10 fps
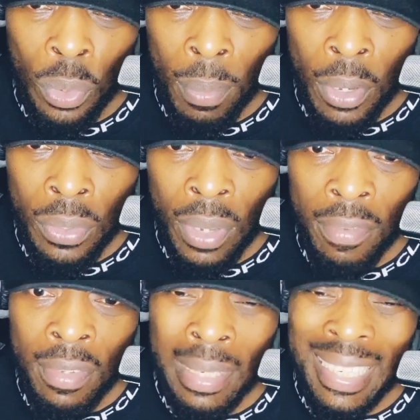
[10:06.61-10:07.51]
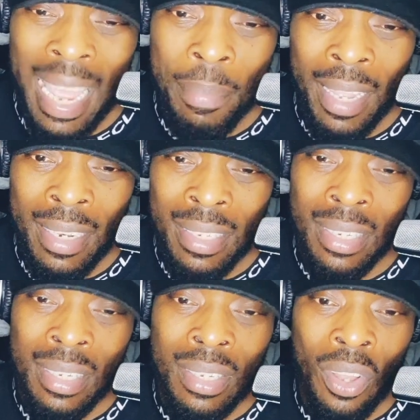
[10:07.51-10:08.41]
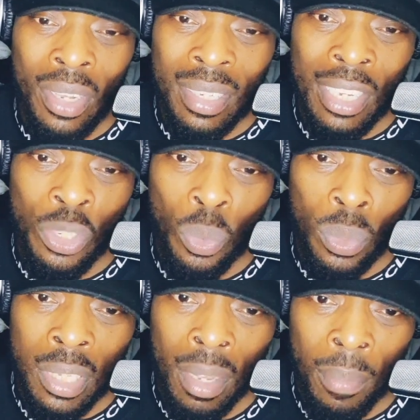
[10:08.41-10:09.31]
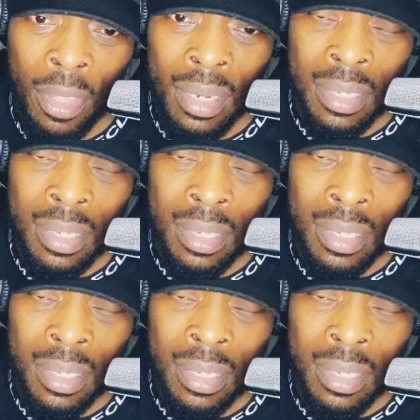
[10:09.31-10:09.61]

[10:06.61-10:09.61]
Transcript: Almost, you have to adapt. This is not a short-term thing.